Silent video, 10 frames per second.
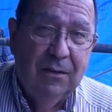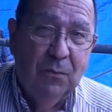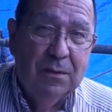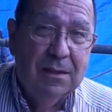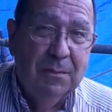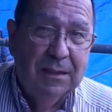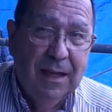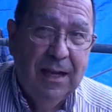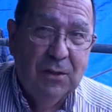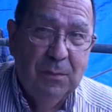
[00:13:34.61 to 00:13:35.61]
with some
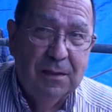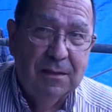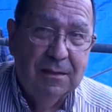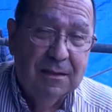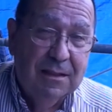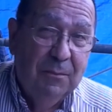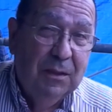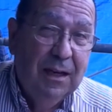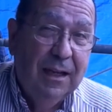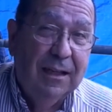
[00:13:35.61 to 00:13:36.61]
attachments,
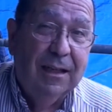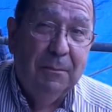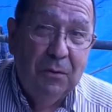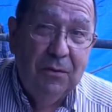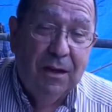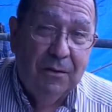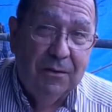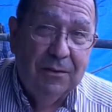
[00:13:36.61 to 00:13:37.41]
something like a Kabuto.